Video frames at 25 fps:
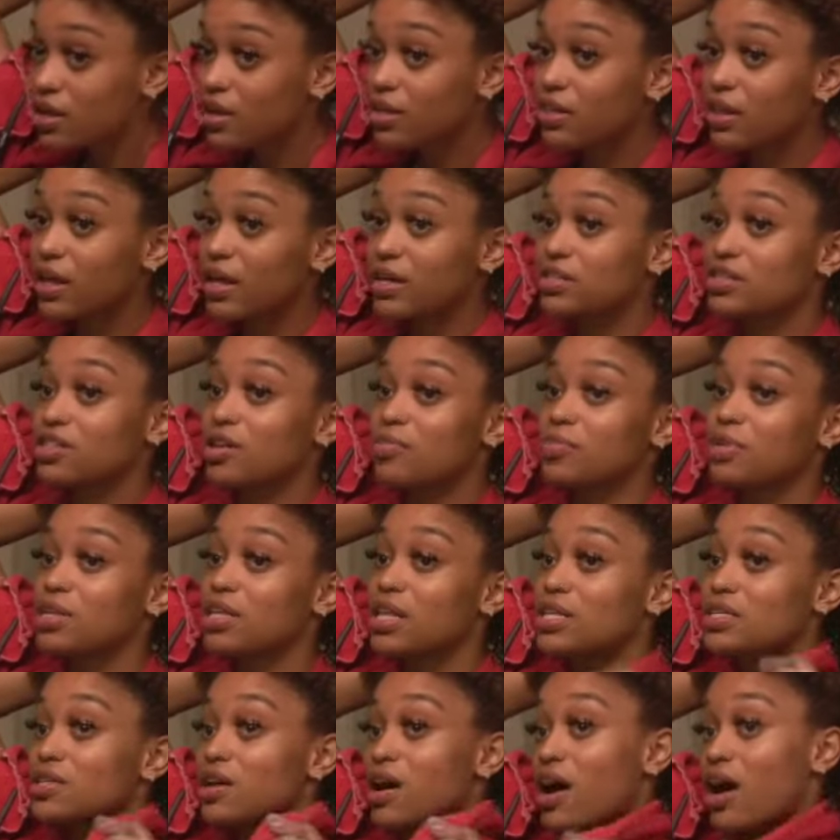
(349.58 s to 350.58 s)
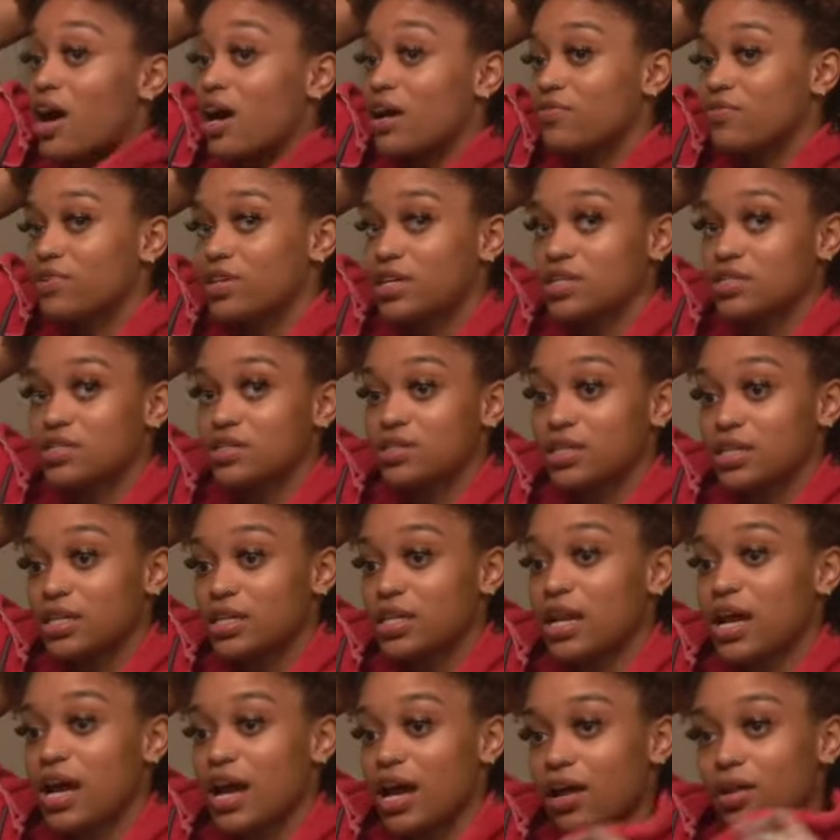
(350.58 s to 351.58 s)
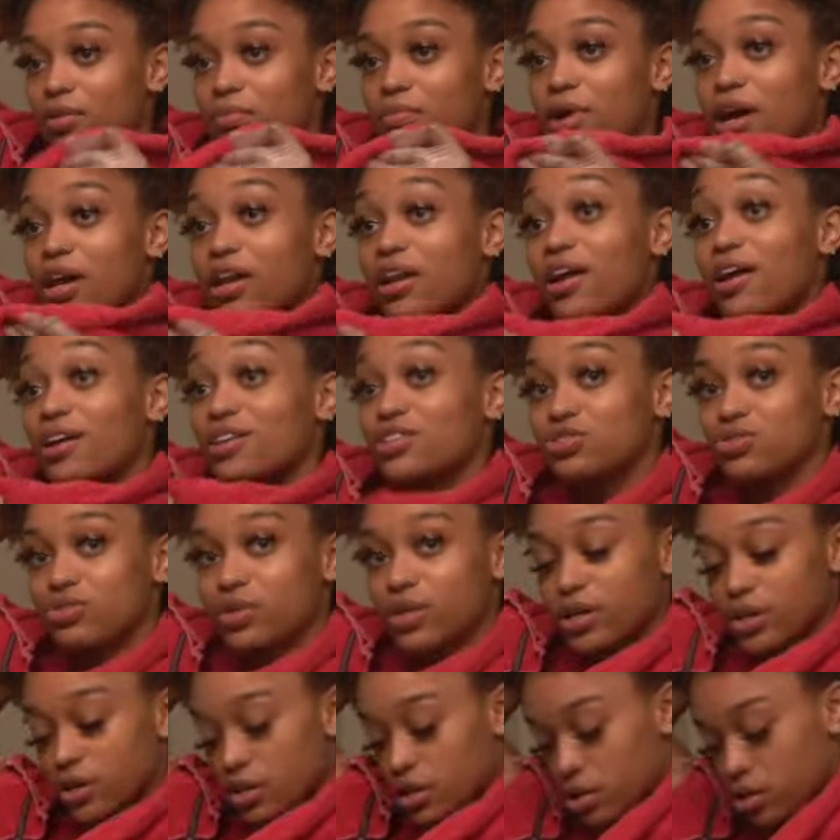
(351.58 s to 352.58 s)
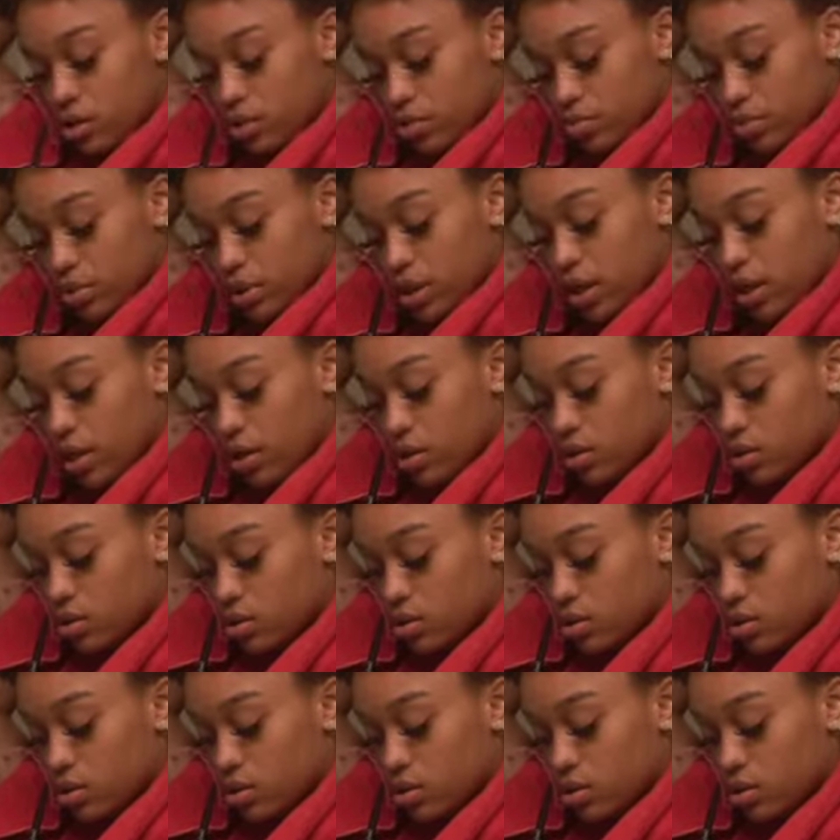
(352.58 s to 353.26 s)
like something that's obviously not my natural hair color black.